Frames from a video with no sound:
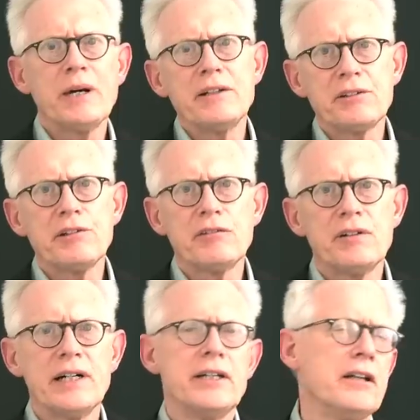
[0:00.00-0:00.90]
might still
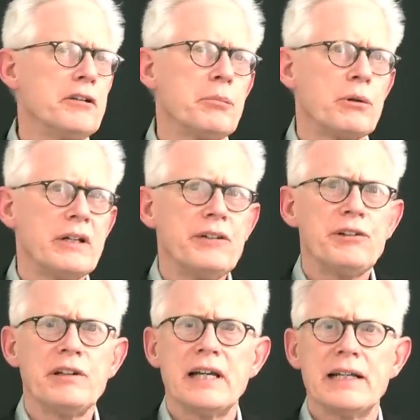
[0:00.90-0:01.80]
find
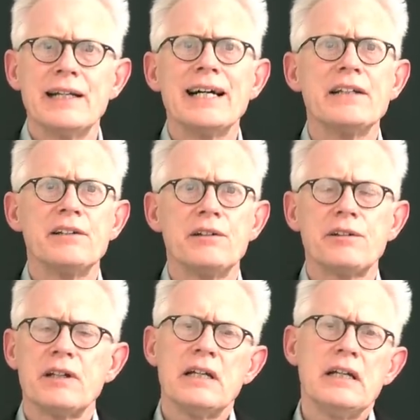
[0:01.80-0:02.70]
inspiration and
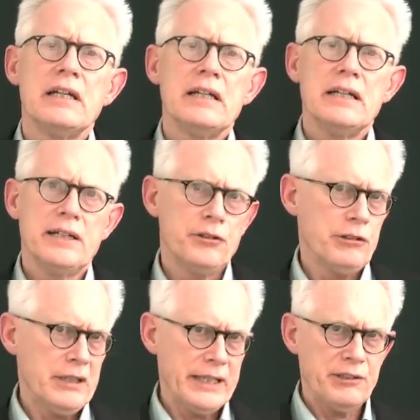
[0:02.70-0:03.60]
guidance in
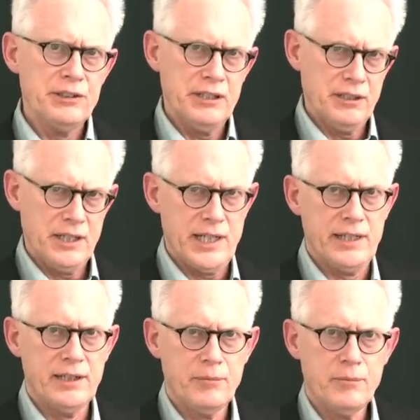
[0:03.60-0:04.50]
her legacy today.